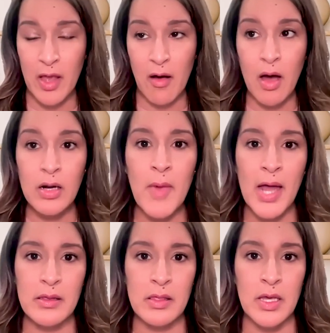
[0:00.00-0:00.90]
They
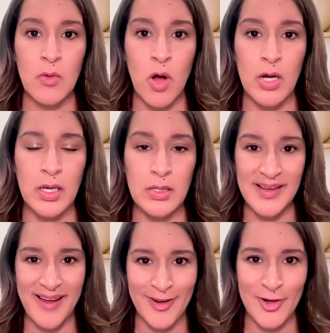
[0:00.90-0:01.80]
automatically want to
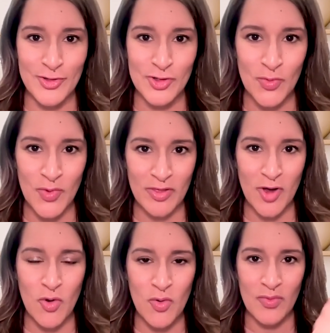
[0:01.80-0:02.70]
diagnose you with,
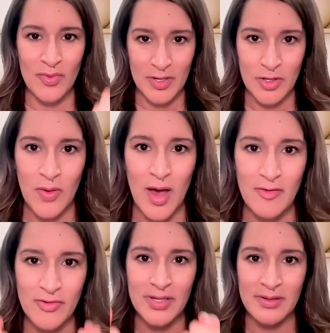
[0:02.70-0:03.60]
oh, you
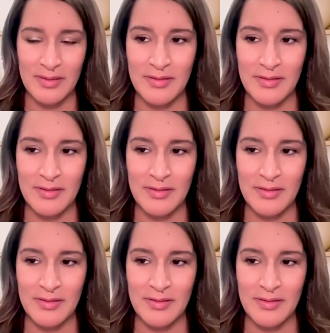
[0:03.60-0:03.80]
have a